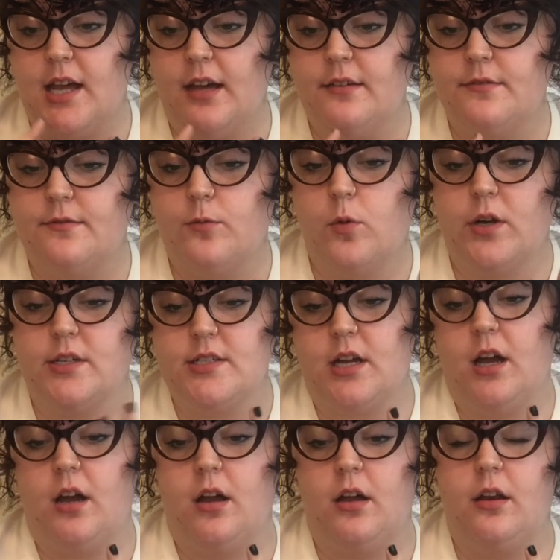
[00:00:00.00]
I've worked
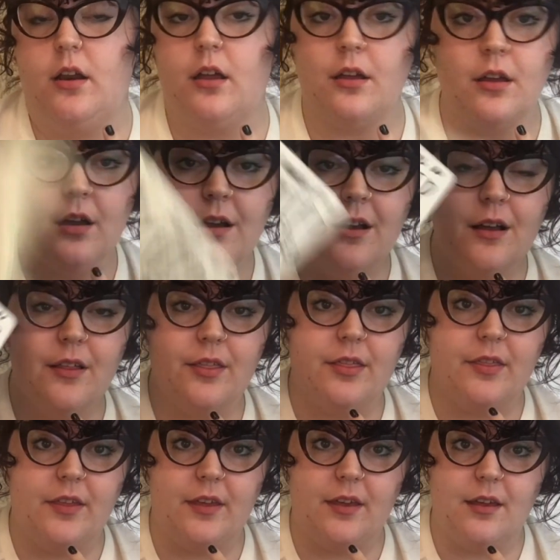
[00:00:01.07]
on
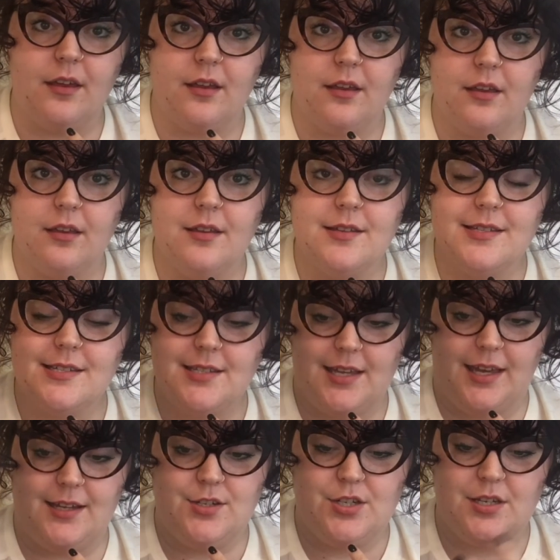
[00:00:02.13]
the
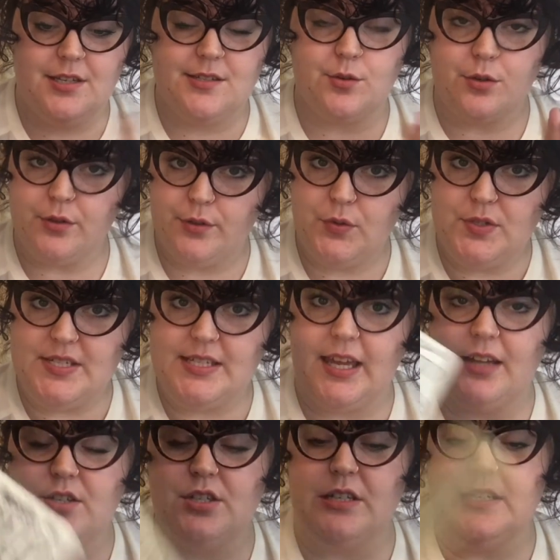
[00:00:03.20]
sketches or loose
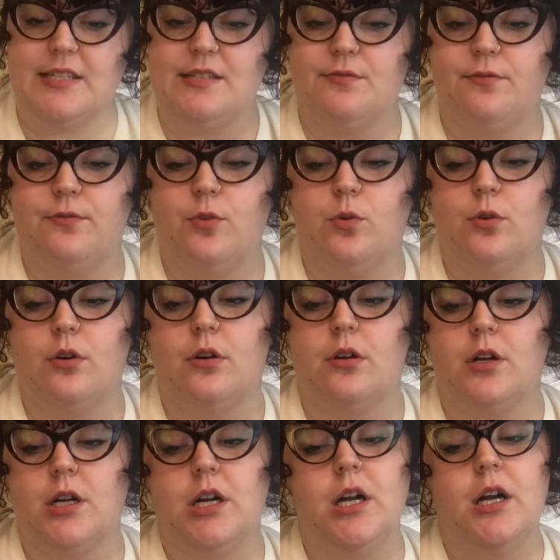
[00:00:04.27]
sketches
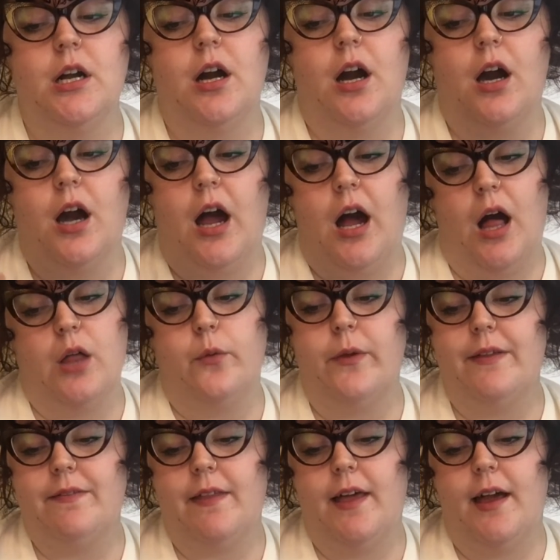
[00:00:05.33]
for
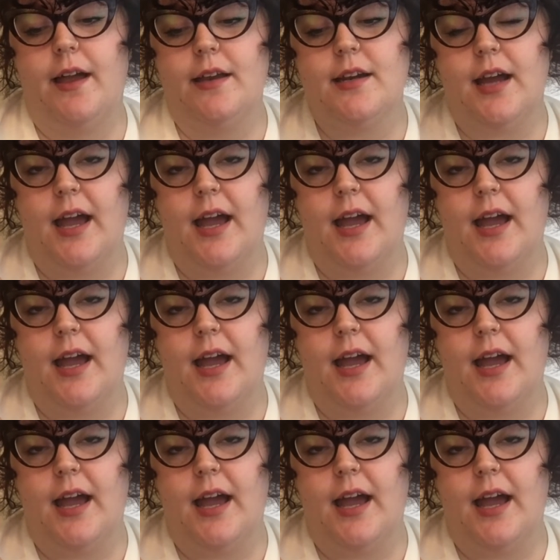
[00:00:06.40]
Halloween line.